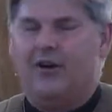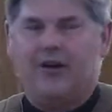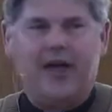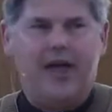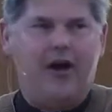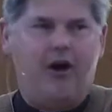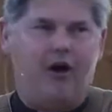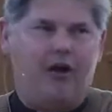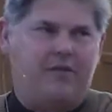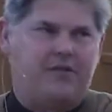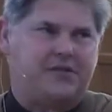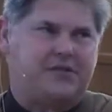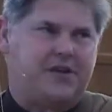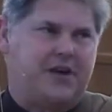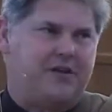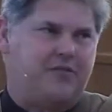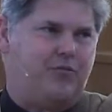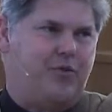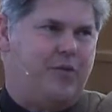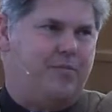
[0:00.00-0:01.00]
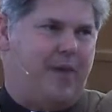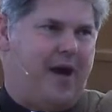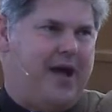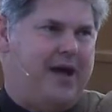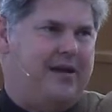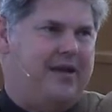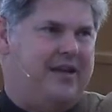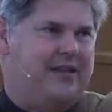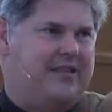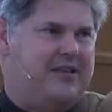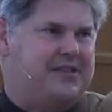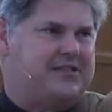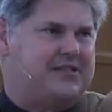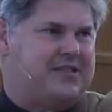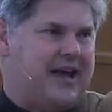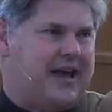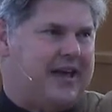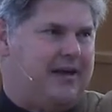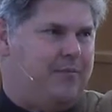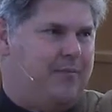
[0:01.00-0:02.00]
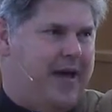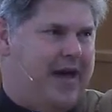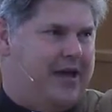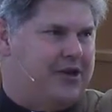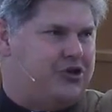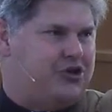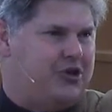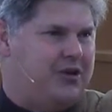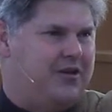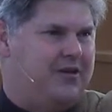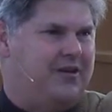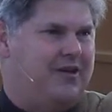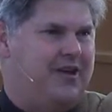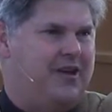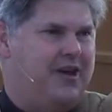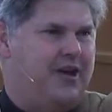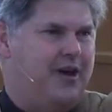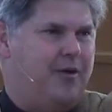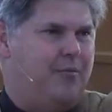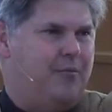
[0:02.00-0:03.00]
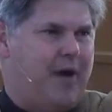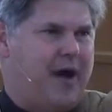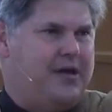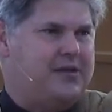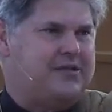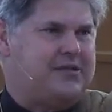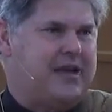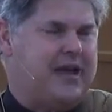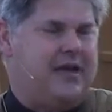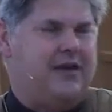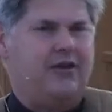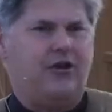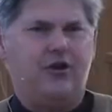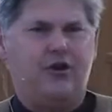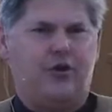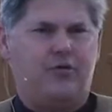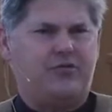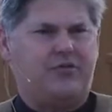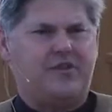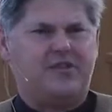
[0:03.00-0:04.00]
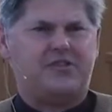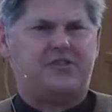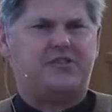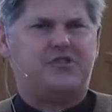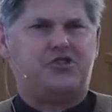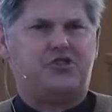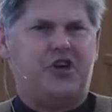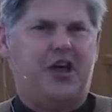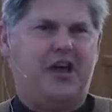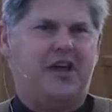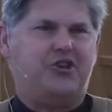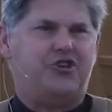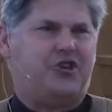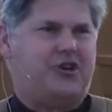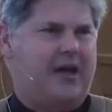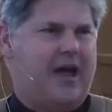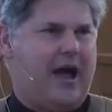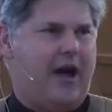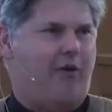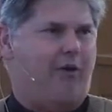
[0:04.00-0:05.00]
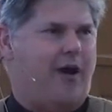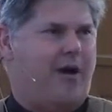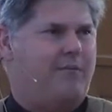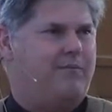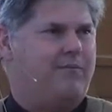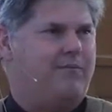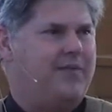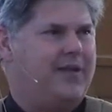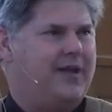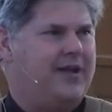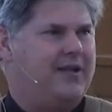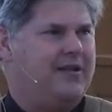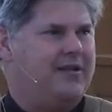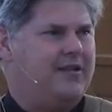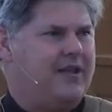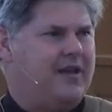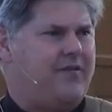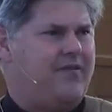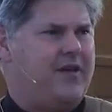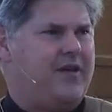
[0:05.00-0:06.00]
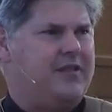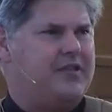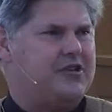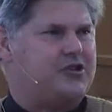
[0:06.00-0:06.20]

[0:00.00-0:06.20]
Okay, all of a sudden we might, in this second mansion, might say, you know, this is changing how I'm living.